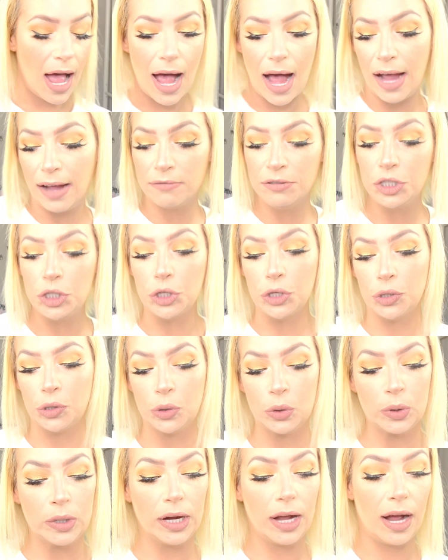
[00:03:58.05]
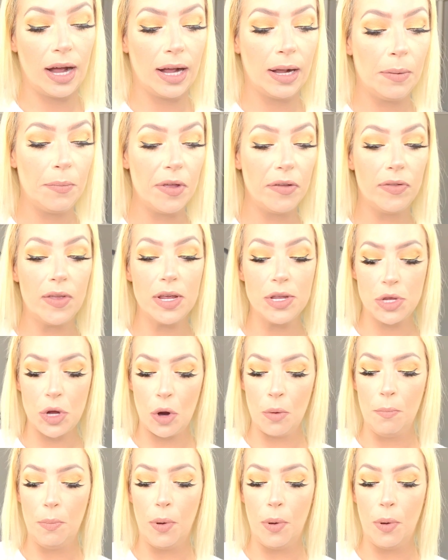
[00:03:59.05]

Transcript: I have 2. These are